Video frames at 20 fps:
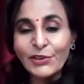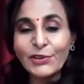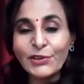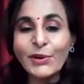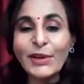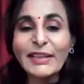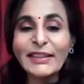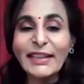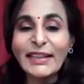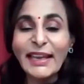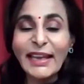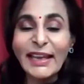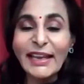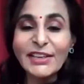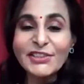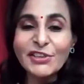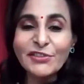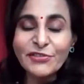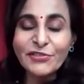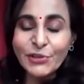you know, in the
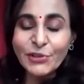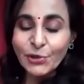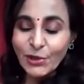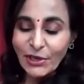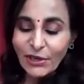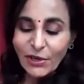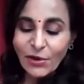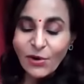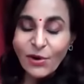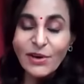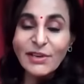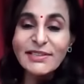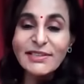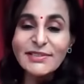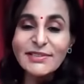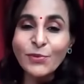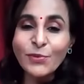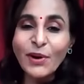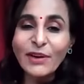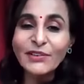age of
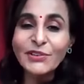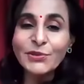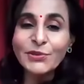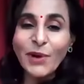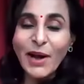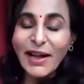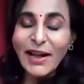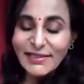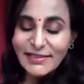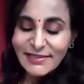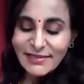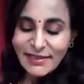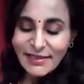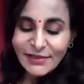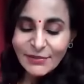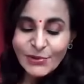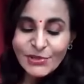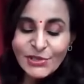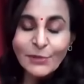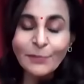unicorns, what you
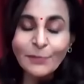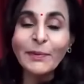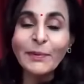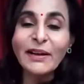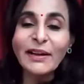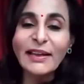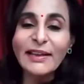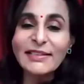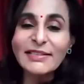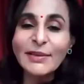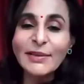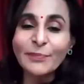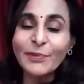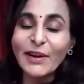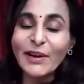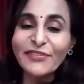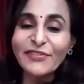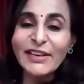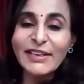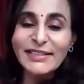answered was is a
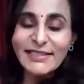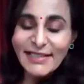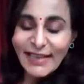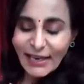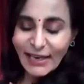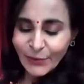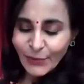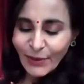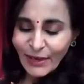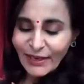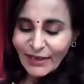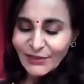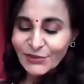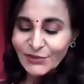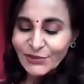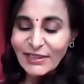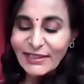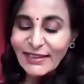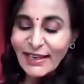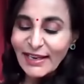perfect segue
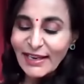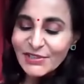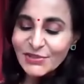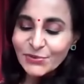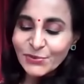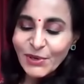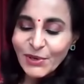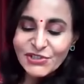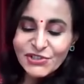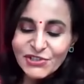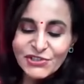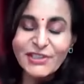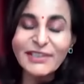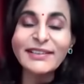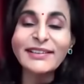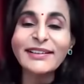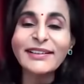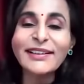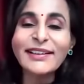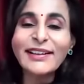into the next
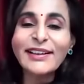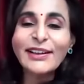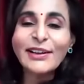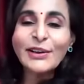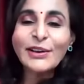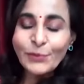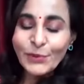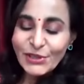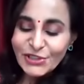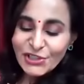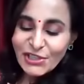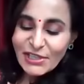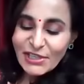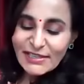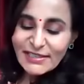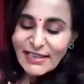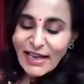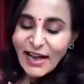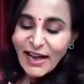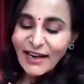question, which
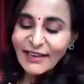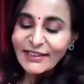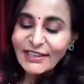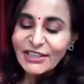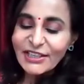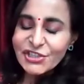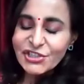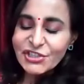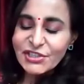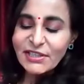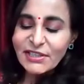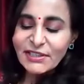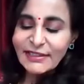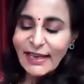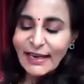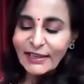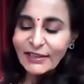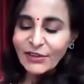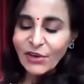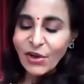is, are digital
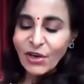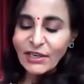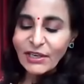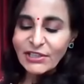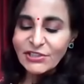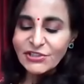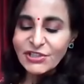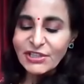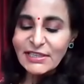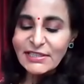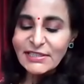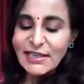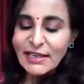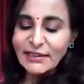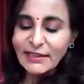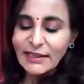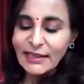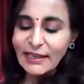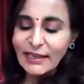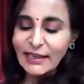technologies
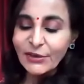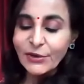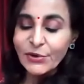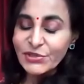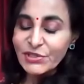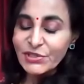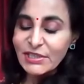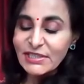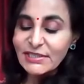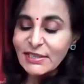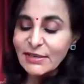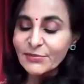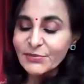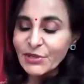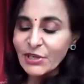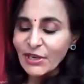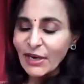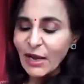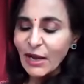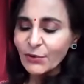and the
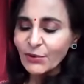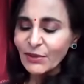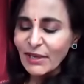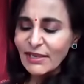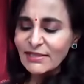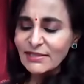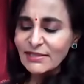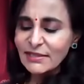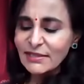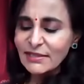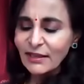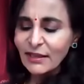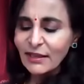ecosystems around us